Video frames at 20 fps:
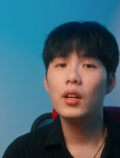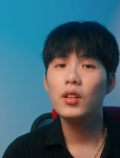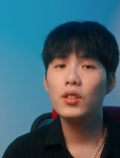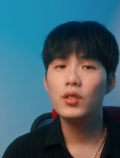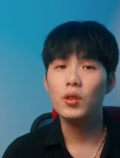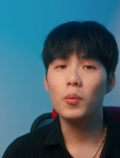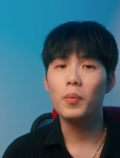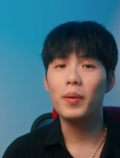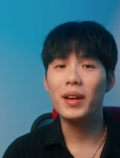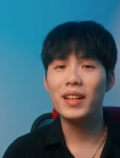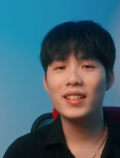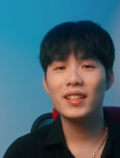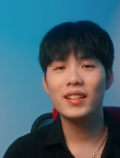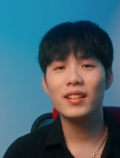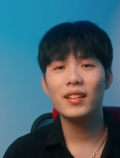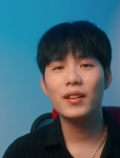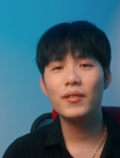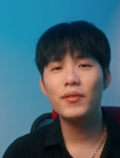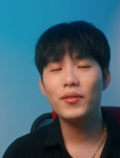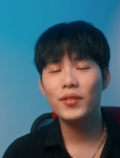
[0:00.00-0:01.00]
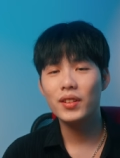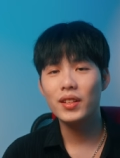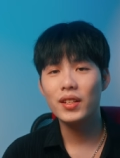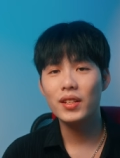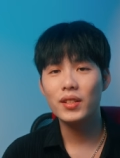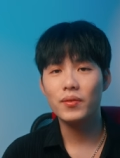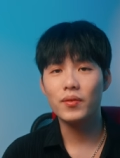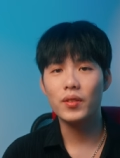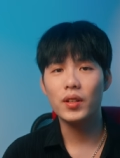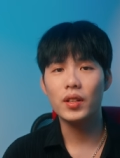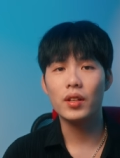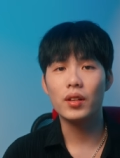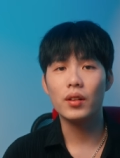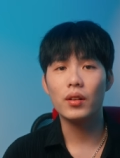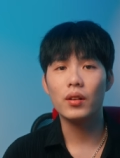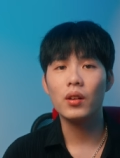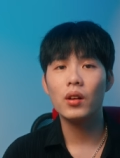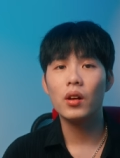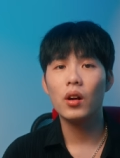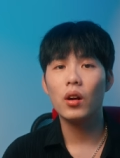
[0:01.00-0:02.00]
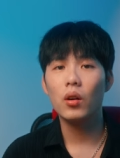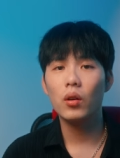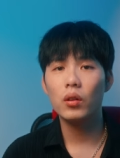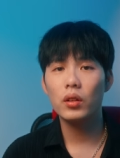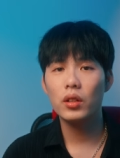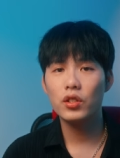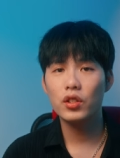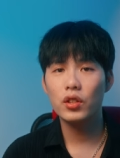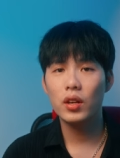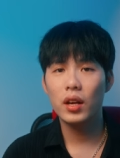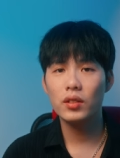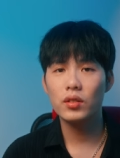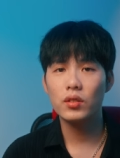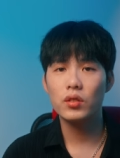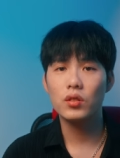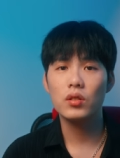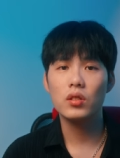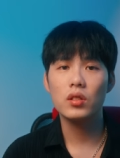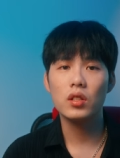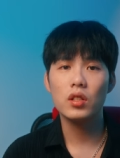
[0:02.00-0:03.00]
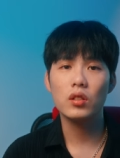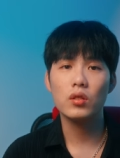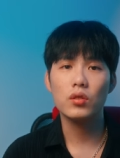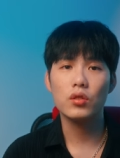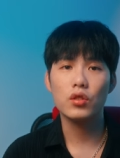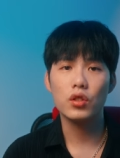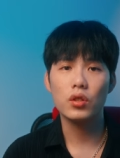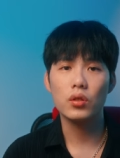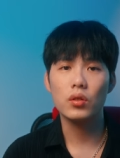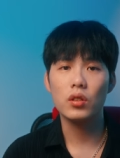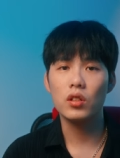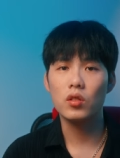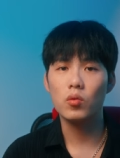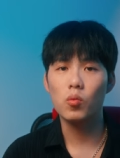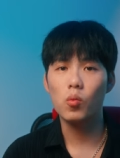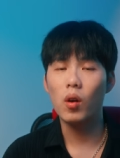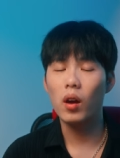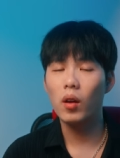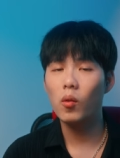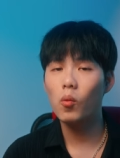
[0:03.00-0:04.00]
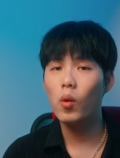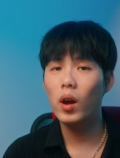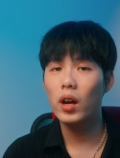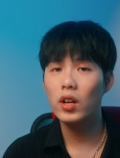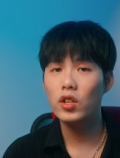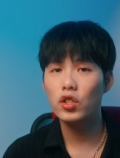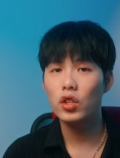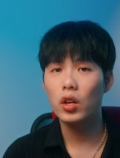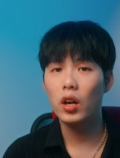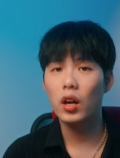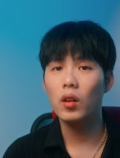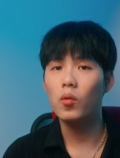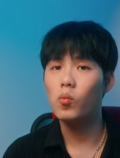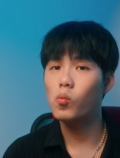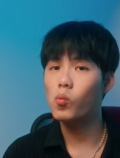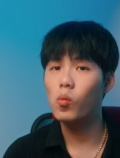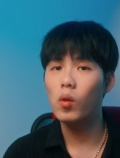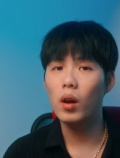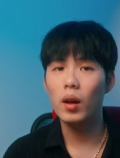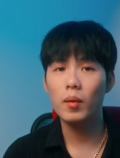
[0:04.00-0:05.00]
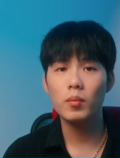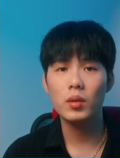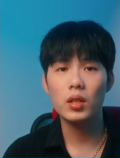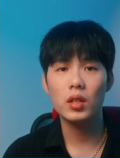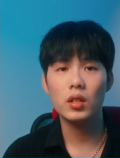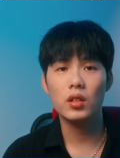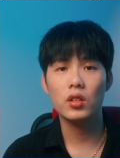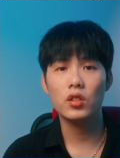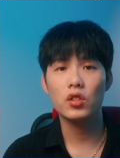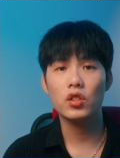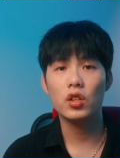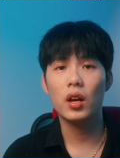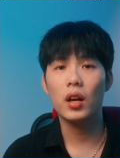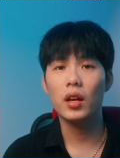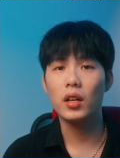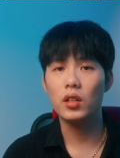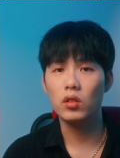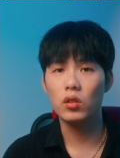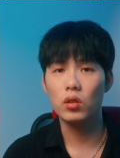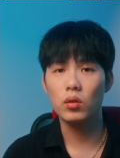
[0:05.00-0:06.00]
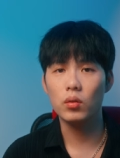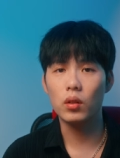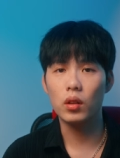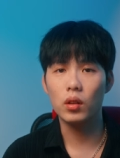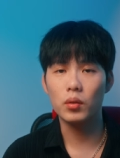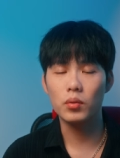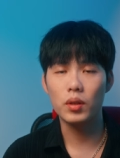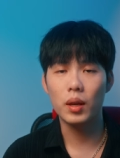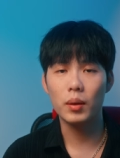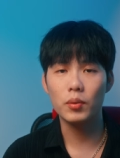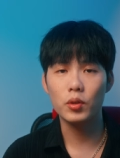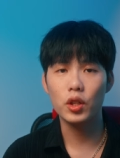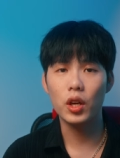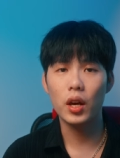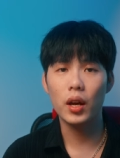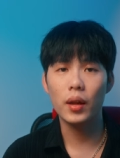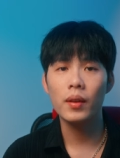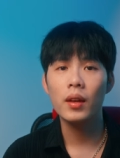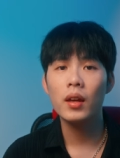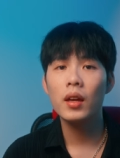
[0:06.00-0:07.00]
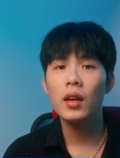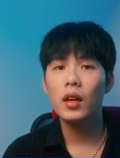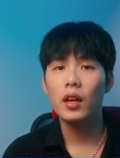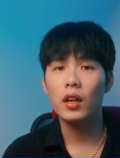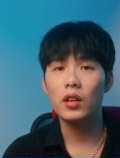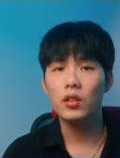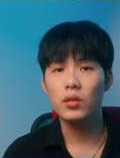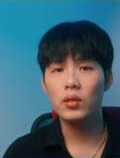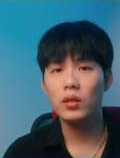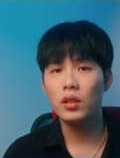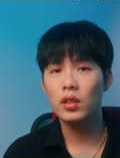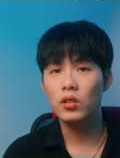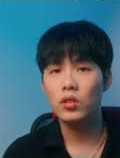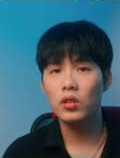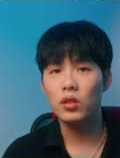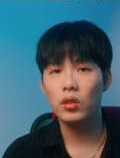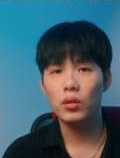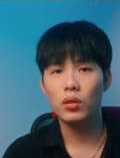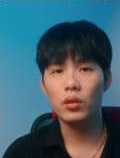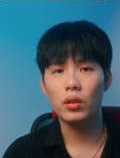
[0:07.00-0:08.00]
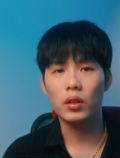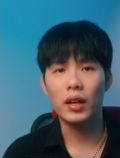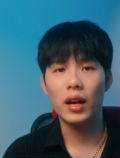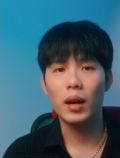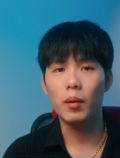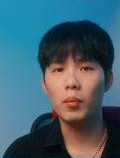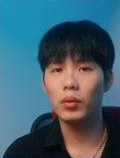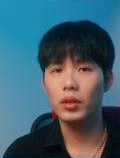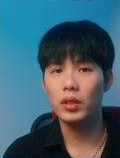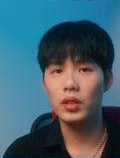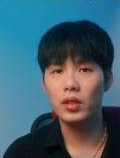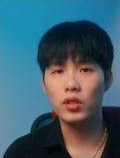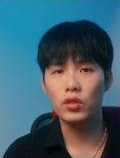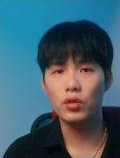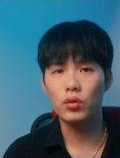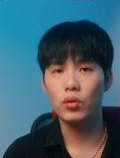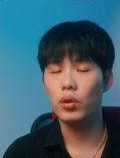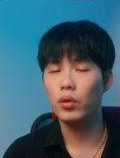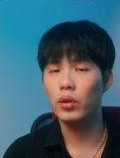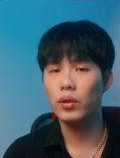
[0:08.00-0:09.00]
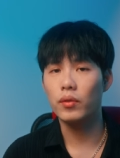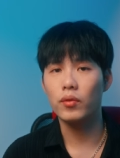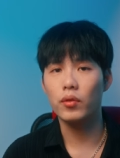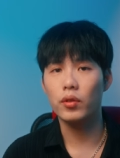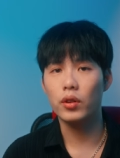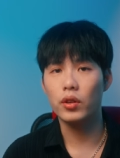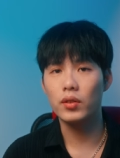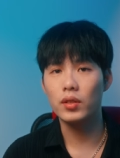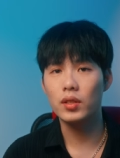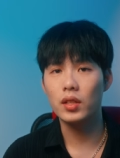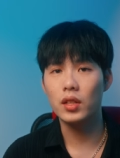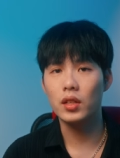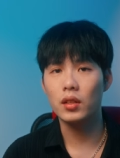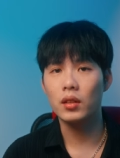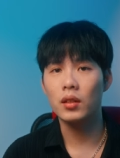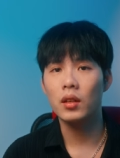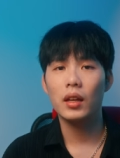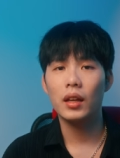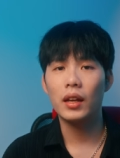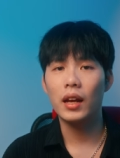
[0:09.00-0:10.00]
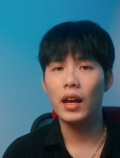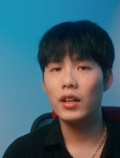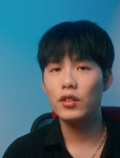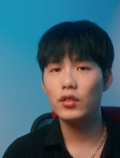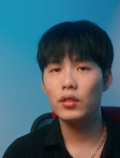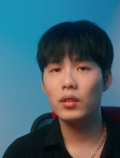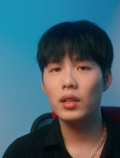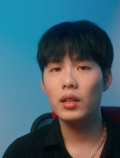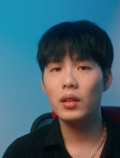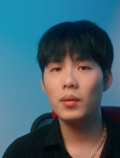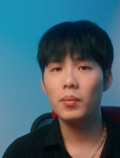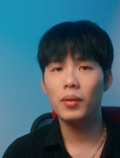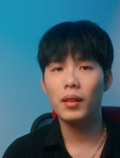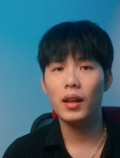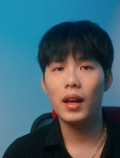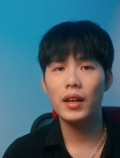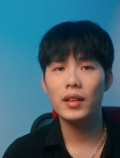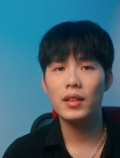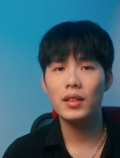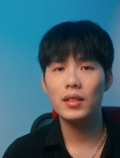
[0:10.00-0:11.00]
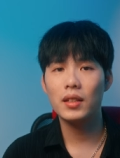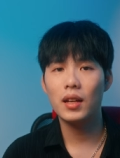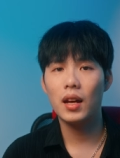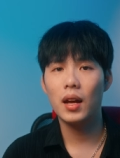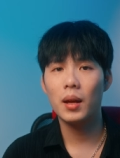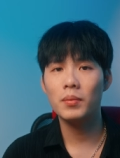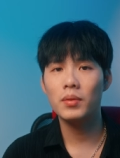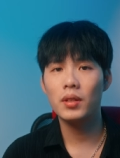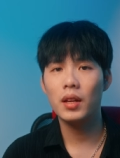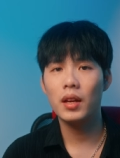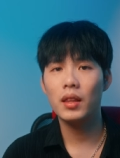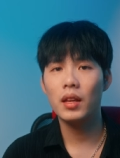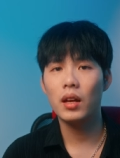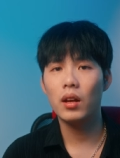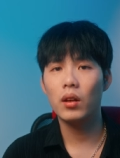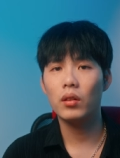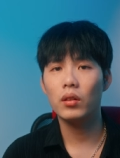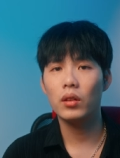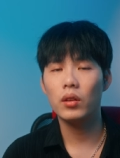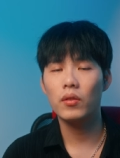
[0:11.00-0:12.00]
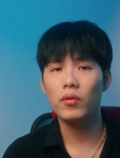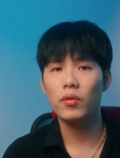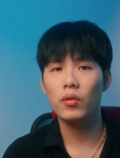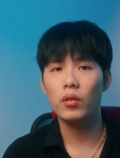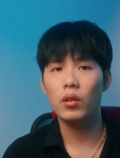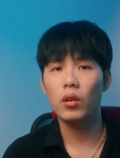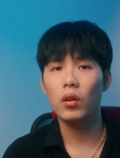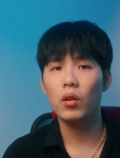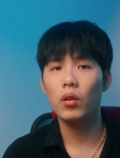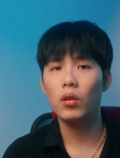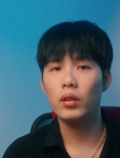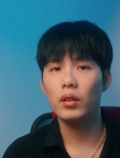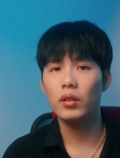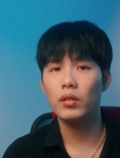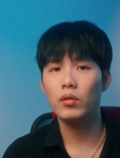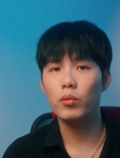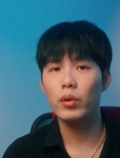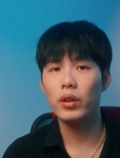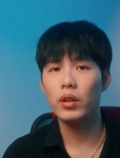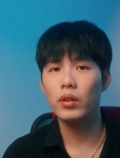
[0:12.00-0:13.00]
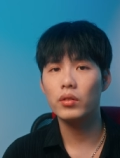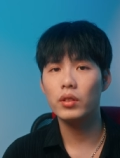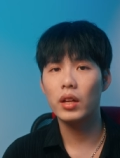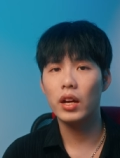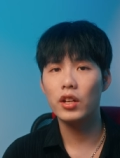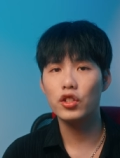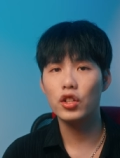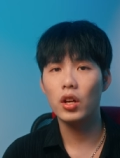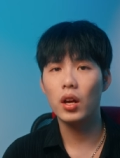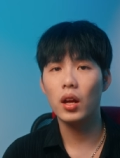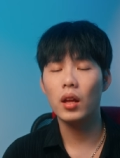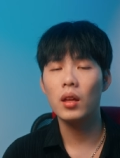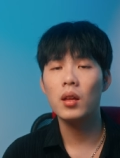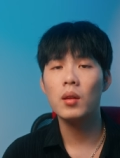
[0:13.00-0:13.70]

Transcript: So basically for this video, all the shots you need to shoot is one wide shot, one medium shot, and two close-up shots and you can tell the completed story for your scene. And I actually apply this concept not only for all the reels I shot,